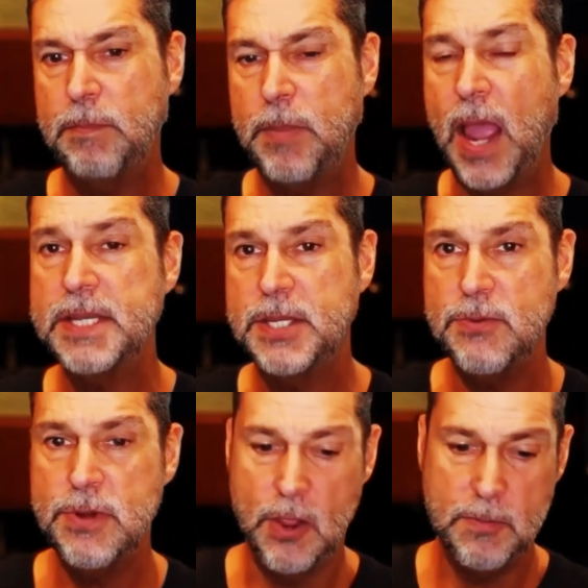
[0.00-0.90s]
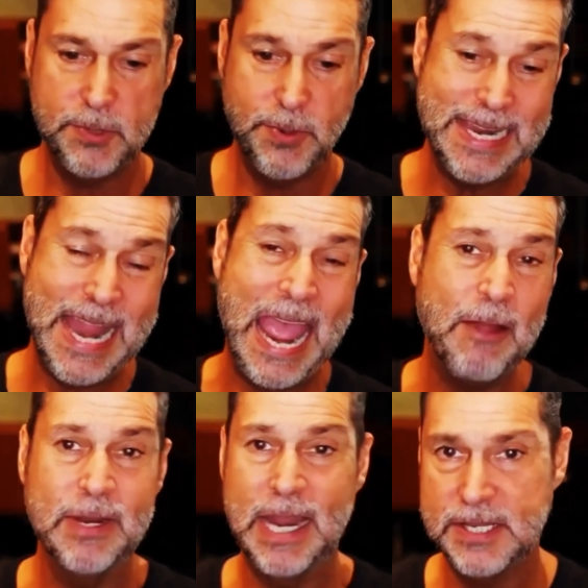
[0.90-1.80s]
but I do know between
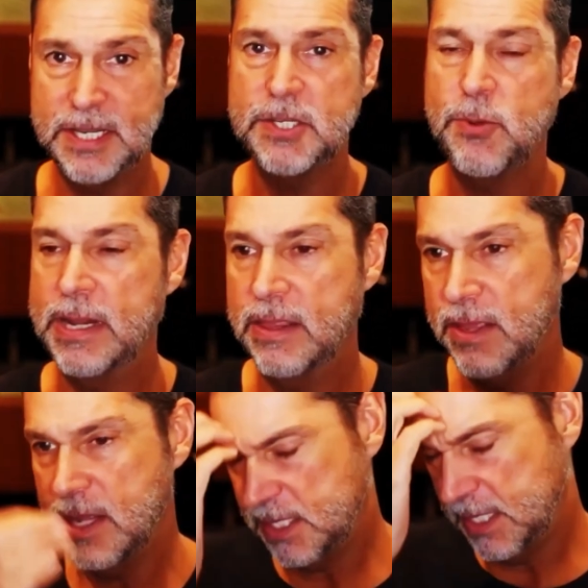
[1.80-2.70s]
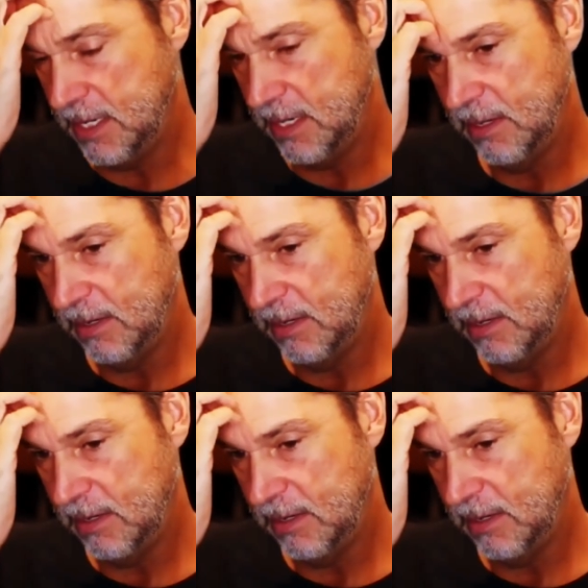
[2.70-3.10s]
now and, let's say, 2030.